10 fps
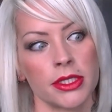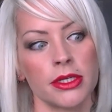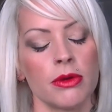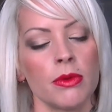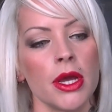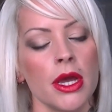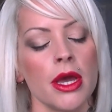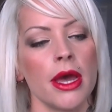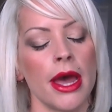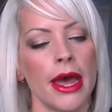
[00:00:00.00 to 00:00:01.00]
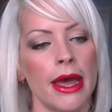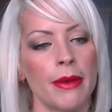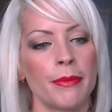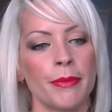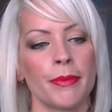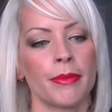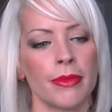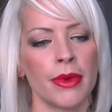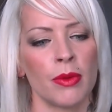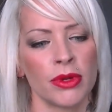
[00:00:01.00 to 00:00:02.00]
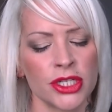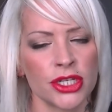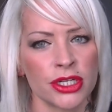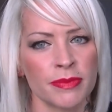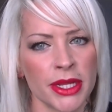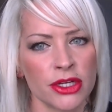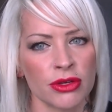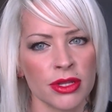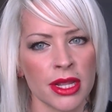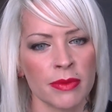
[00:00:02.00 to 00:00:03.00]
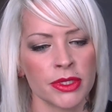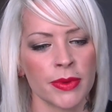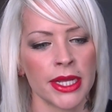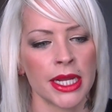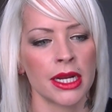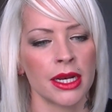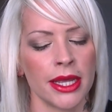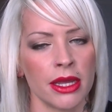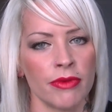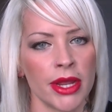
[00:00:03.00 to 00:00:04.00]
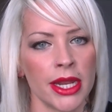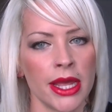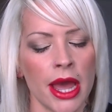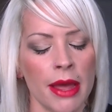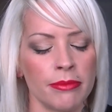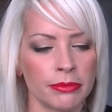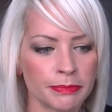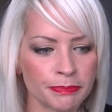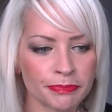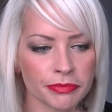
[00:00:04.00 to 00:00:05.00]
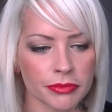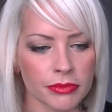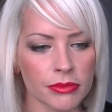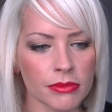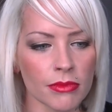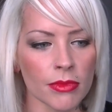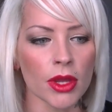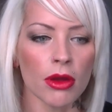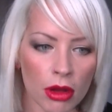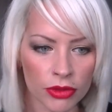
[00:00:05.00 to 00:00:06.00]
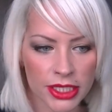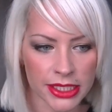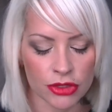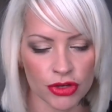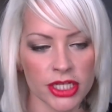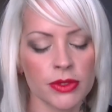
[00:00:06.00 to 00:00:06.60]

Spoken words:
So I wanted to just make sure that that was quite clear, really, on this entry.